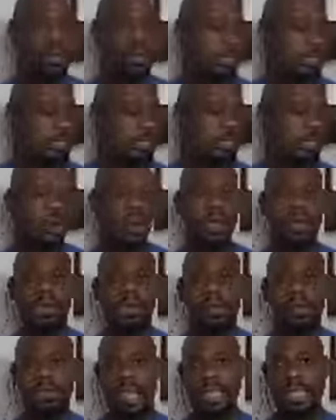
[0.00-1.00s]
to start
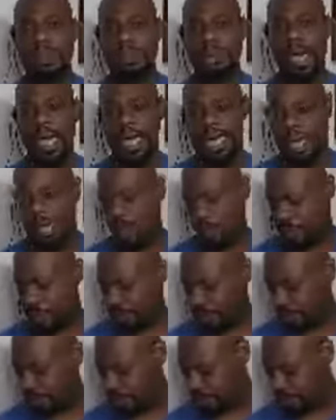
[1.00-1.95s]
correcting my health.